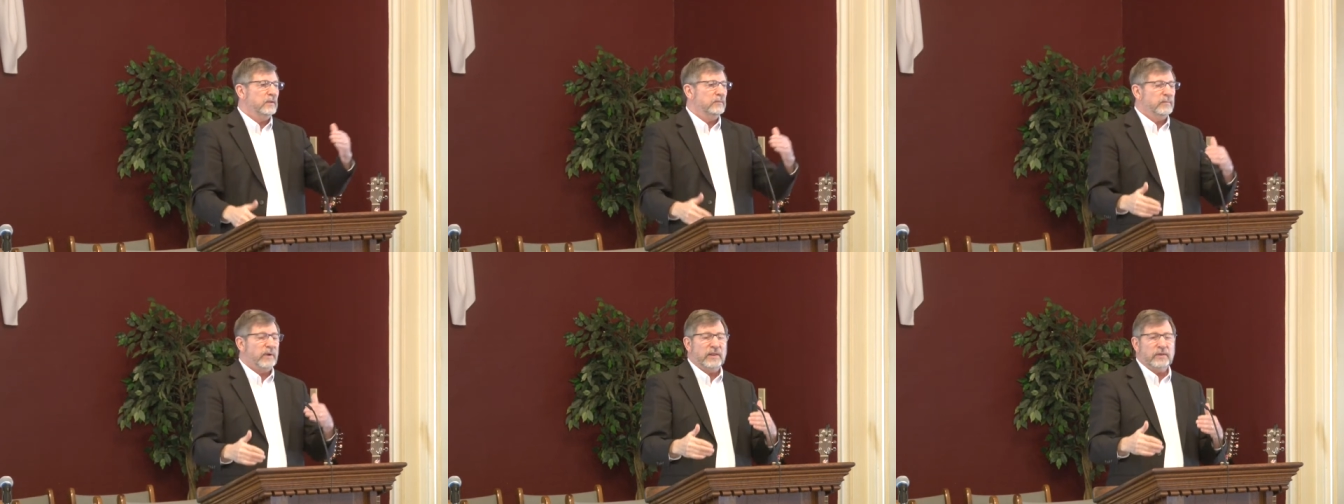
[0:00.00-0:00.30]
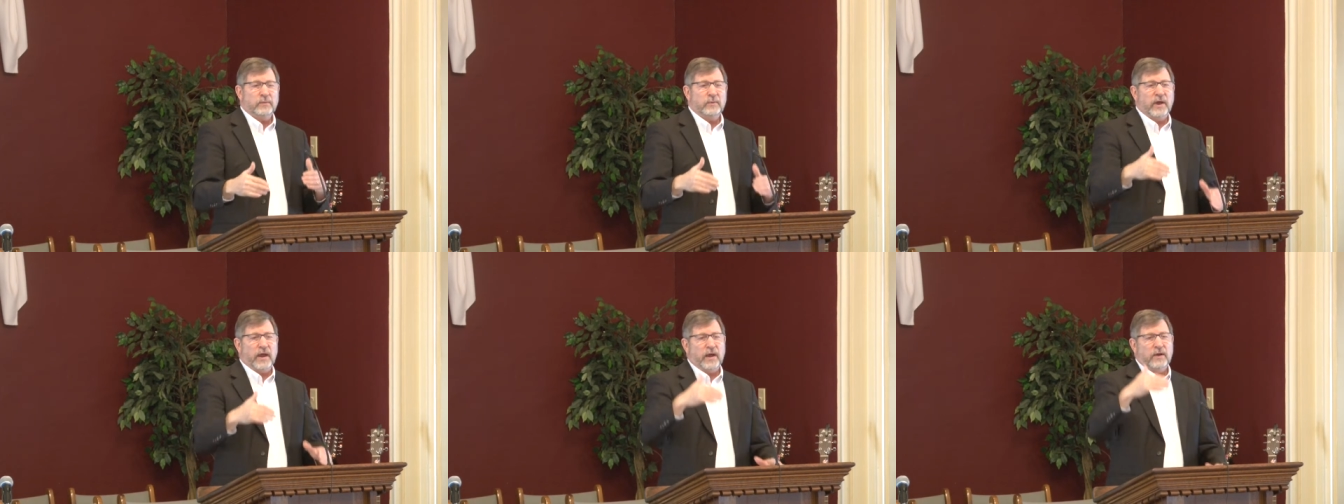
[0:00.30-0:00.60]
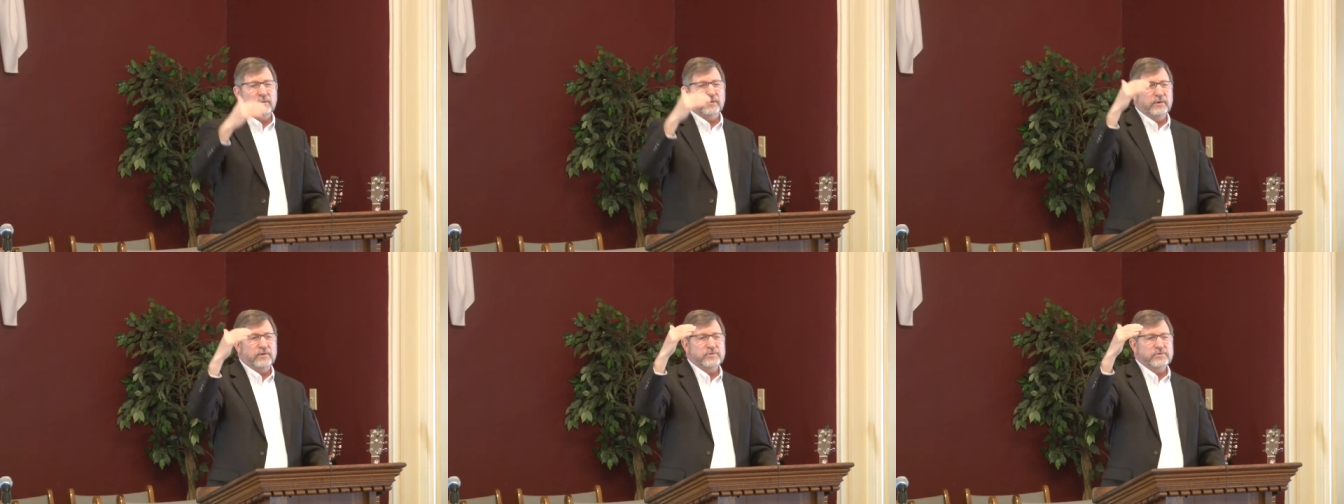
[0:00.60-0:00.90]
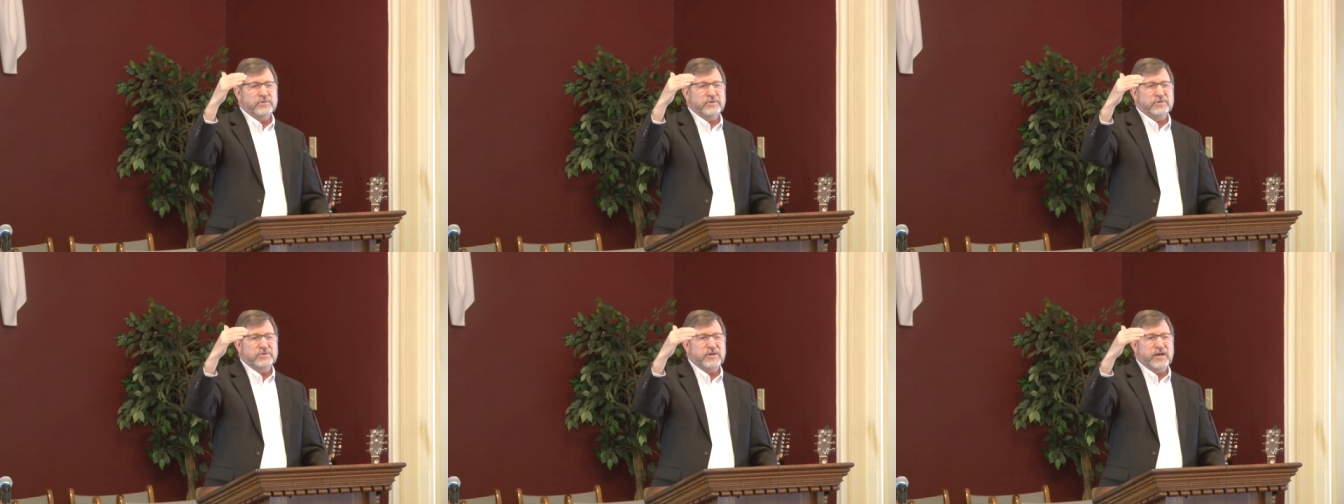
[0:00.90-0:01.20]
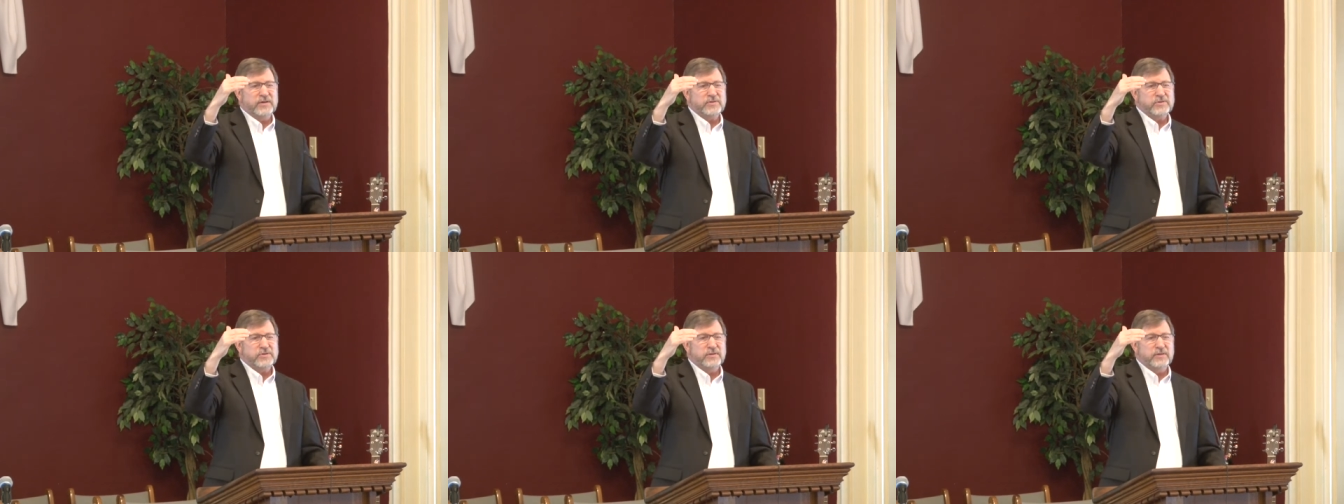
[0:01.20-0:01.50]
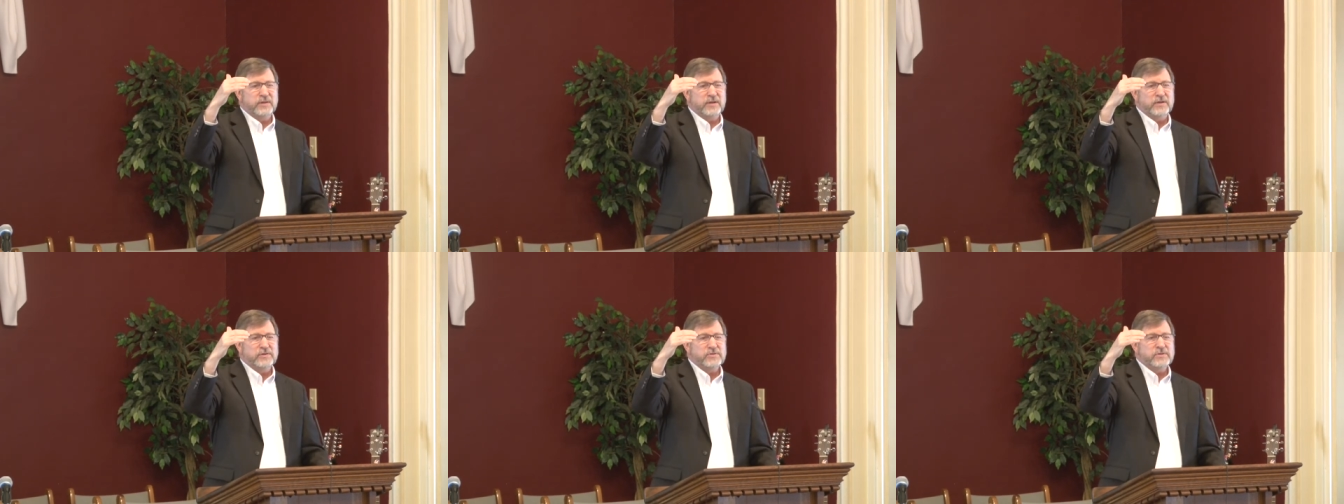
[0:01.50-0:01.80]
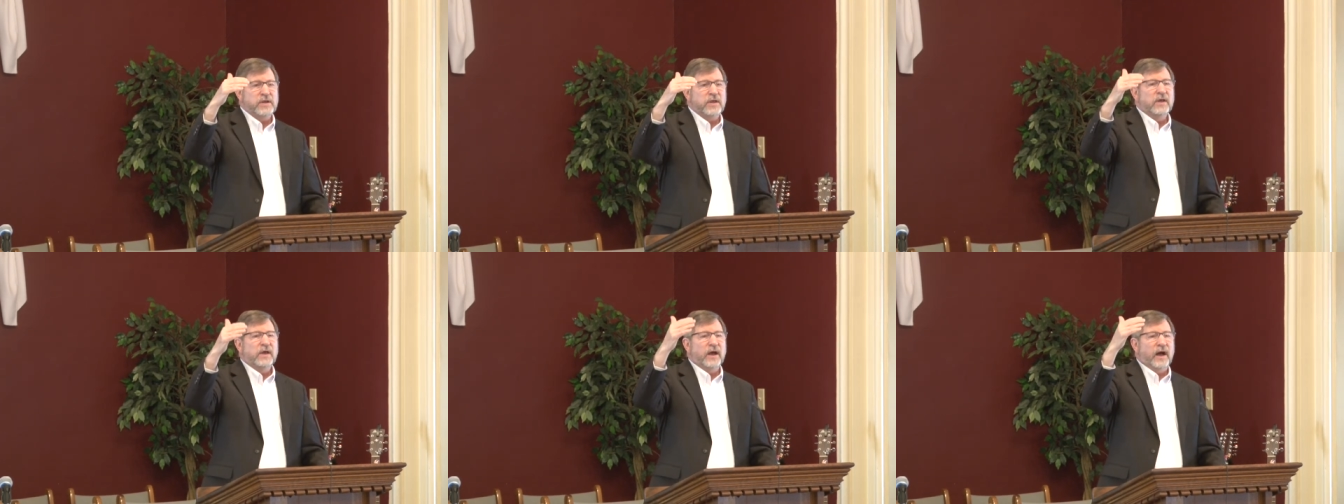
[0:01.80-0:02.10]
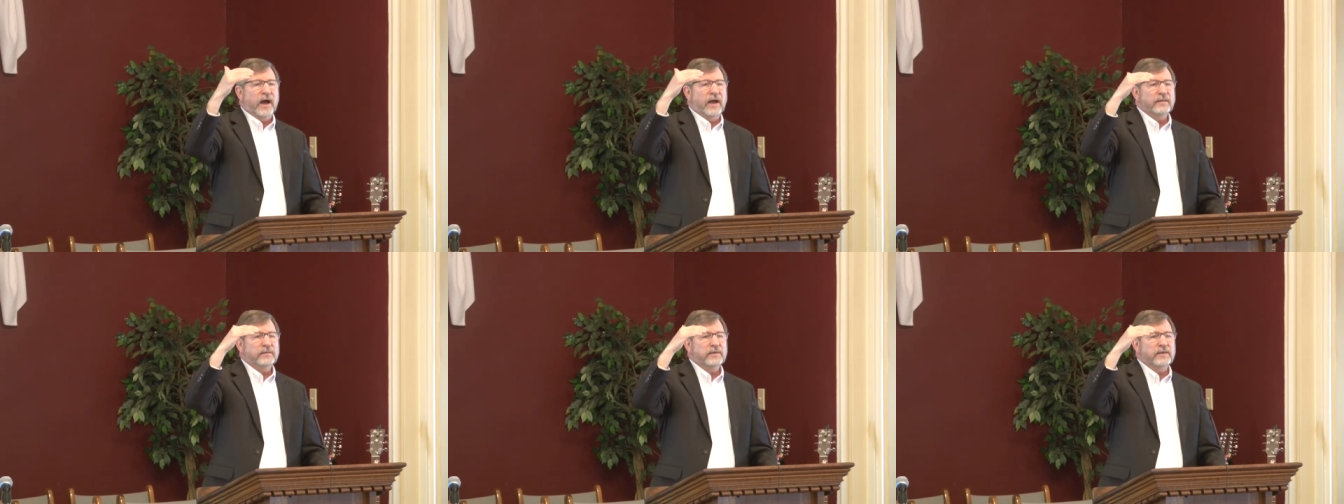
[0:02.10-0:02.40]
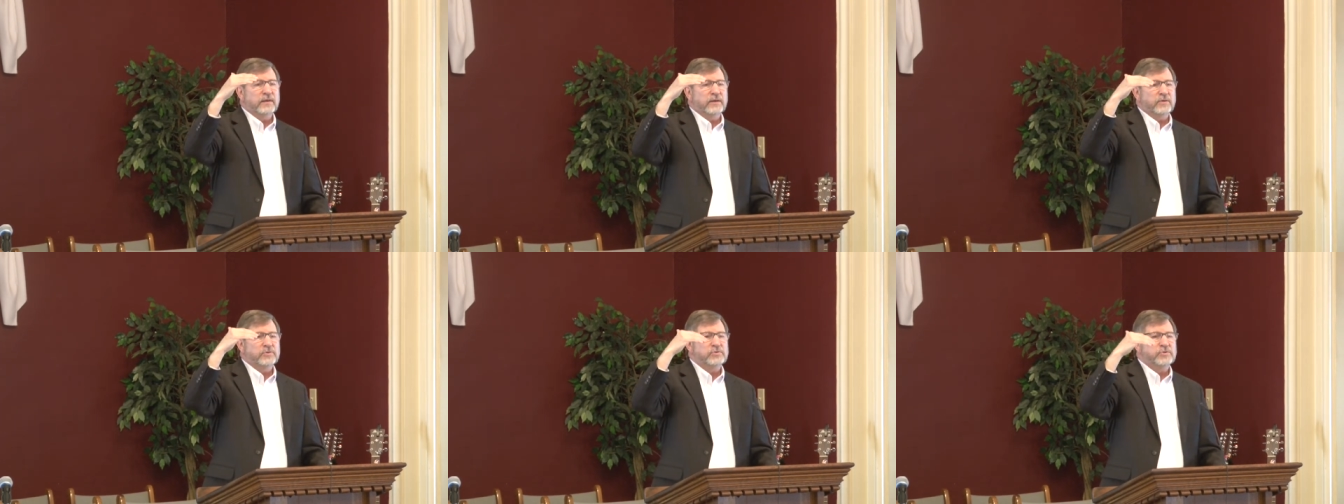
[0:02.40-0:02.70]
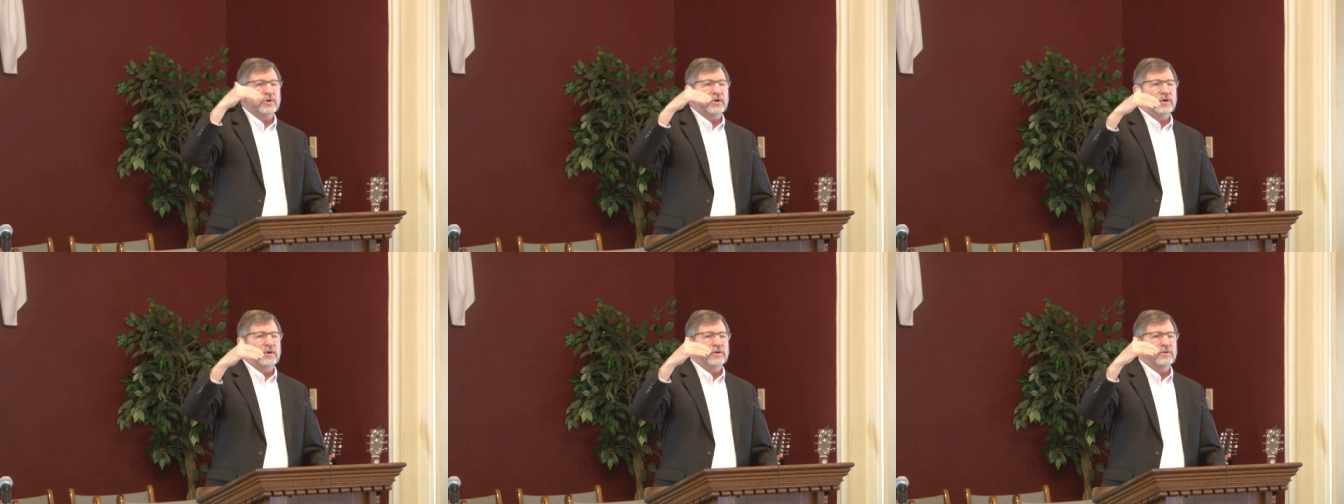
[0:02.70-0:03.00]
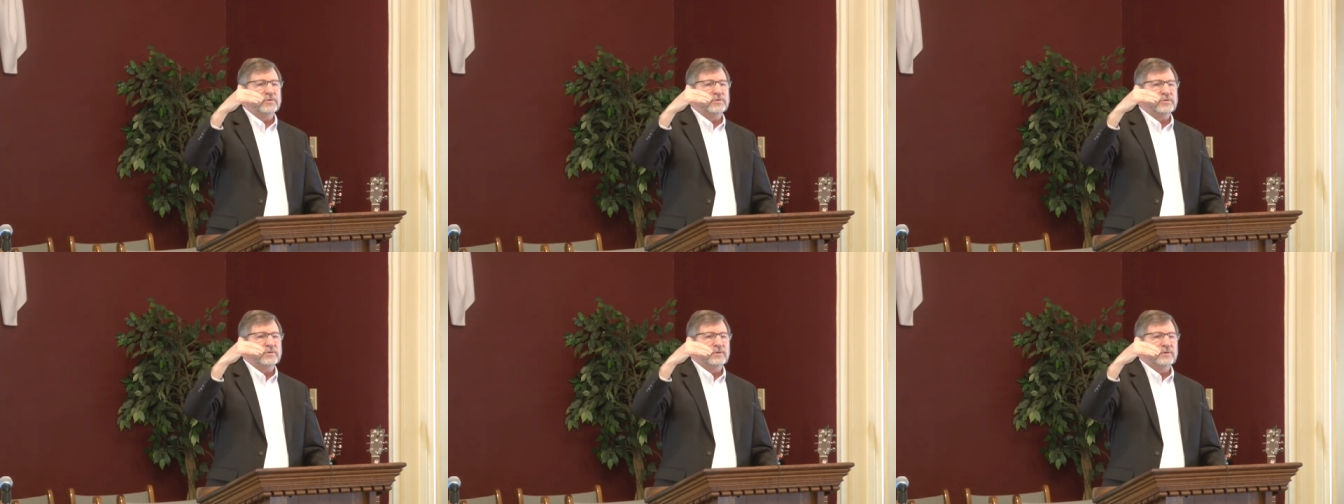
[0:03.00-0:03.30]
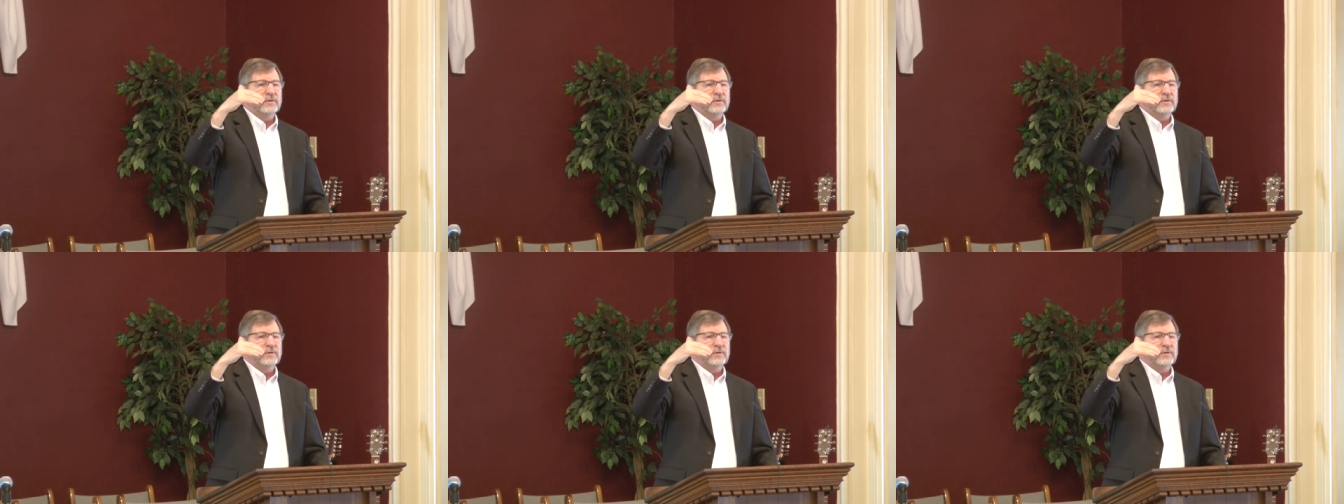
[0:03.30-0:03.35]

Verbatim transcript: By the way, I already suggested this. I think the church